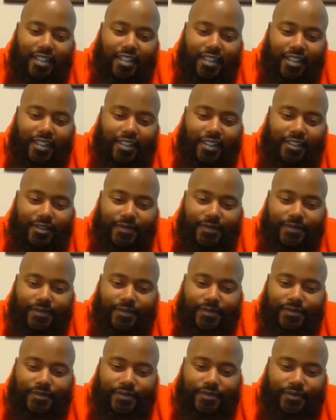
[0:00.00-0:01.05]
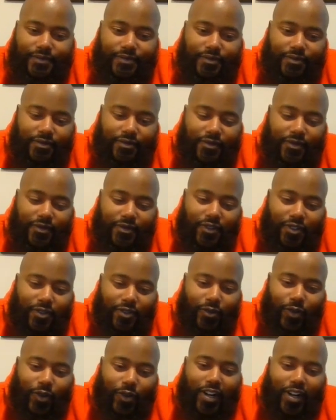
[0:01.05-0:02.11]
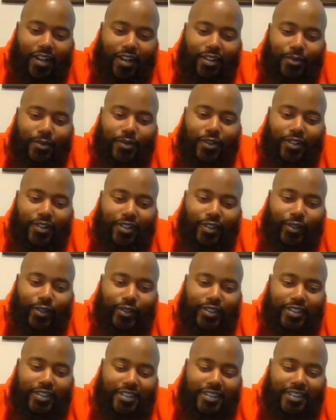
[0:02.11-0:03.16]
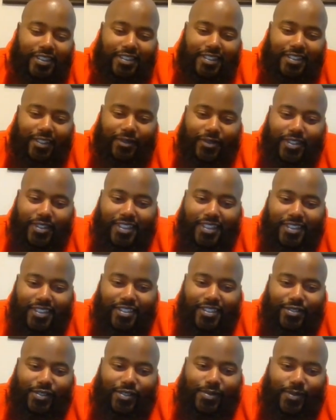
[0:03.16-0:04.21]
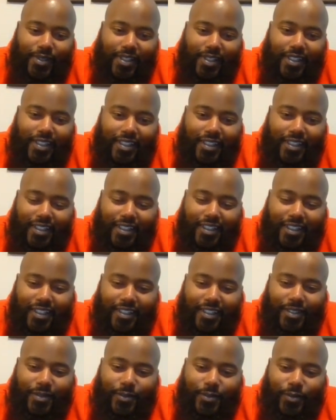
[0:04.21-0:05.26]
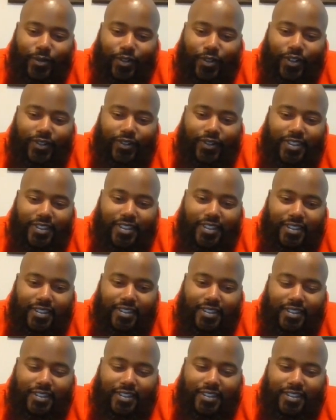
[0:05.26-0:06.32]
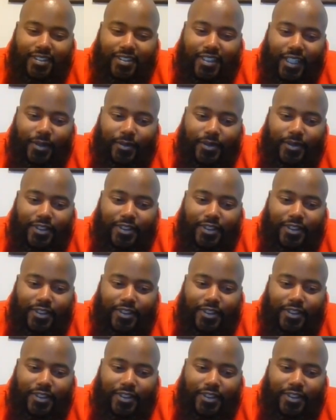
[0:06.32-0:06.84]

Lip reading: We'll gotta keep on going into this. 'Cause I feel like it's just gonna be more of the same with the